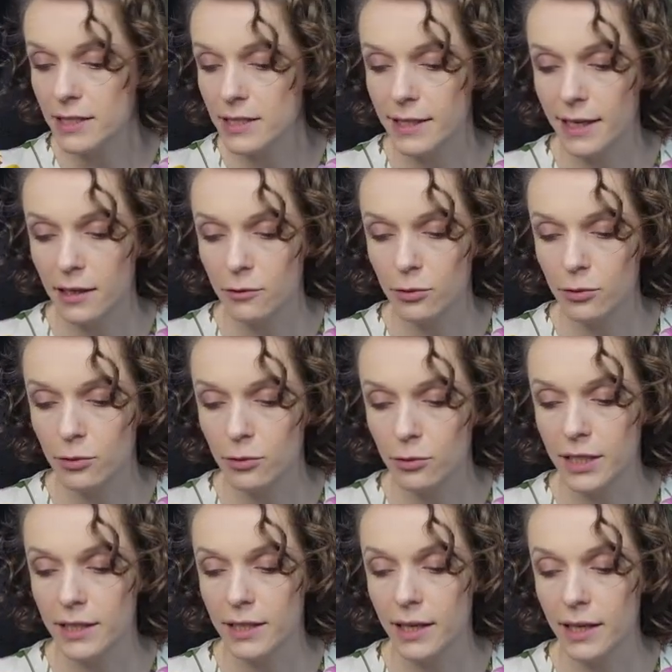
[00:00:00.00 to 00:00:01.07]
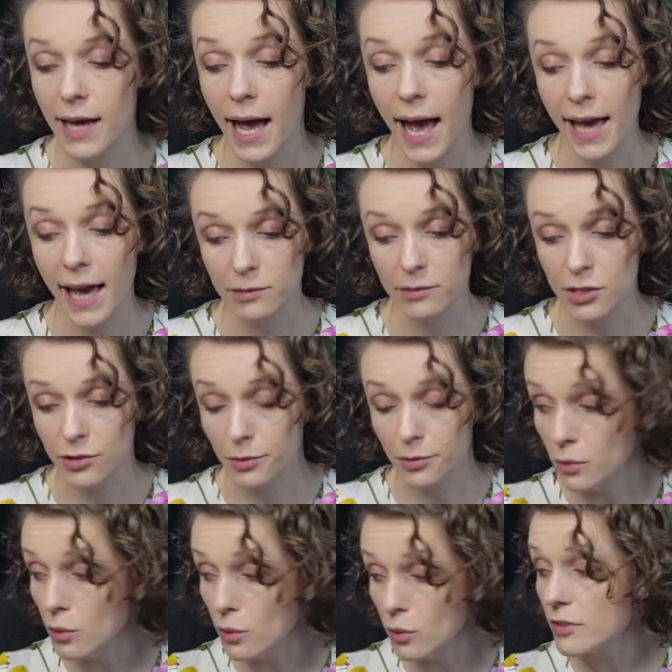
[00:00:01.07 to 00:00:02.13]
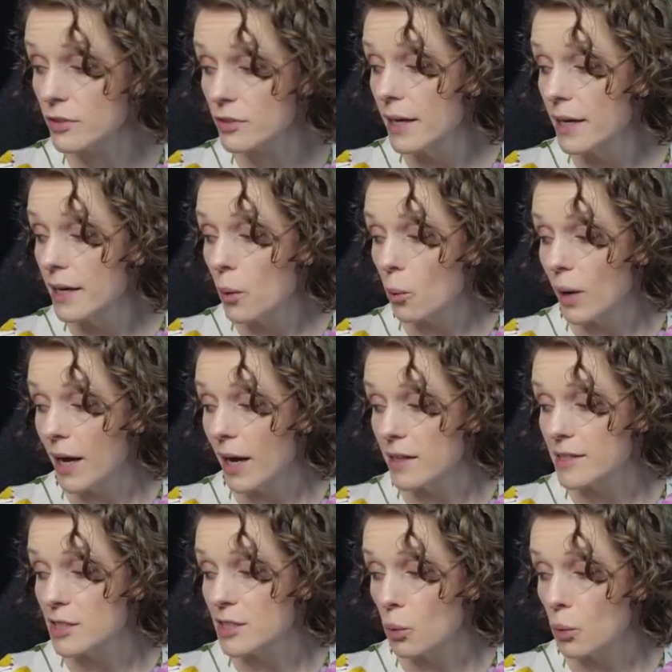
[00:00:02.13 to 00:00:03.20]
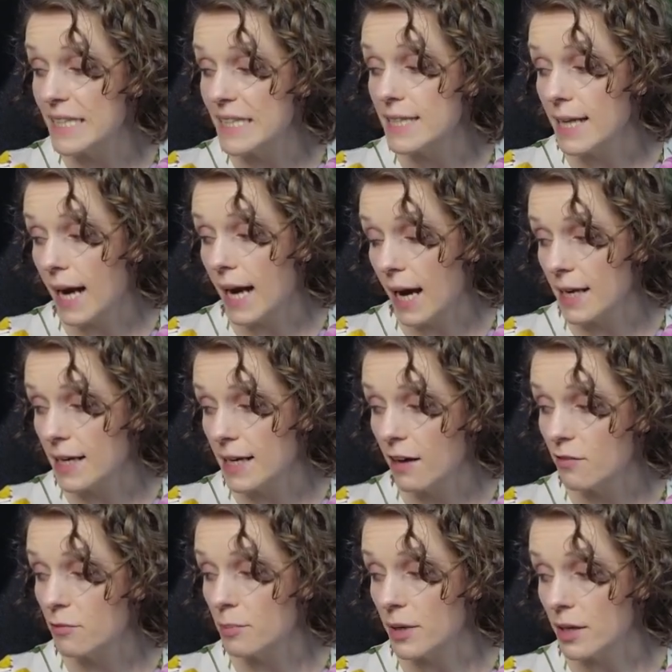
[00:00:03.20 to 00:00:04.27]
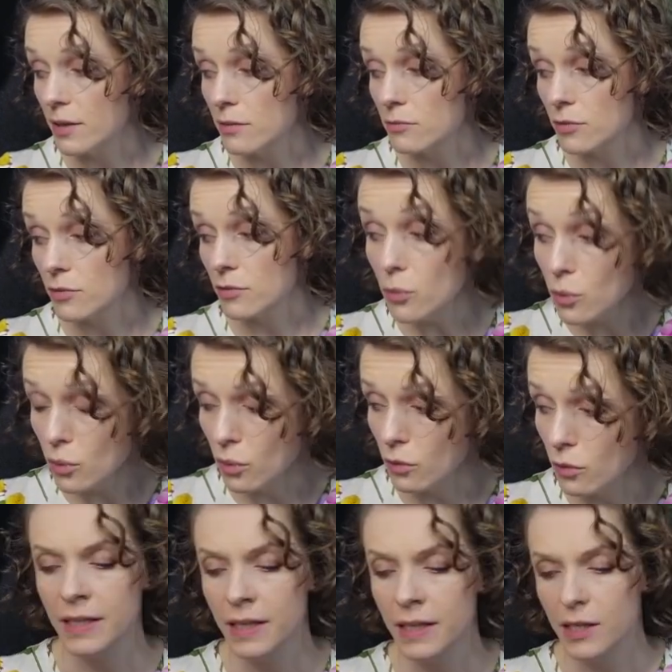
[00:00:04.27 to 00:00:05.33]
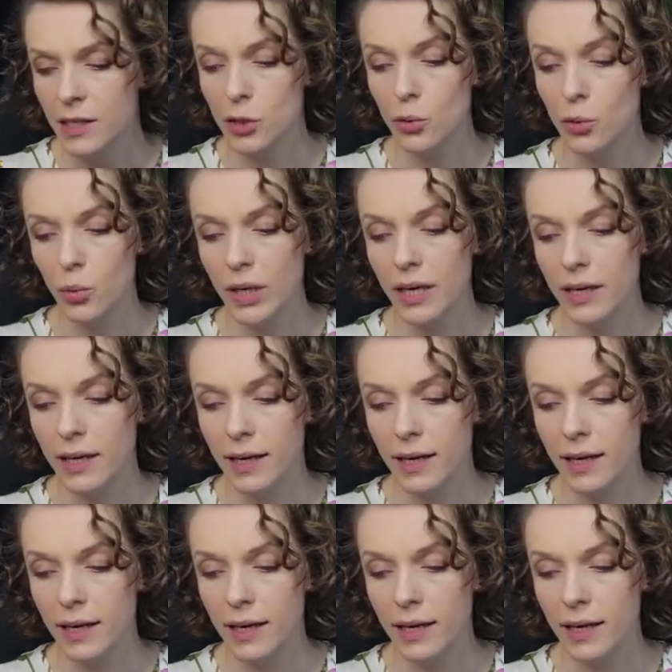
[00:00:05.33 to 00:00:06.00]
And then if we look at the items removed, 29 have been removed. So if we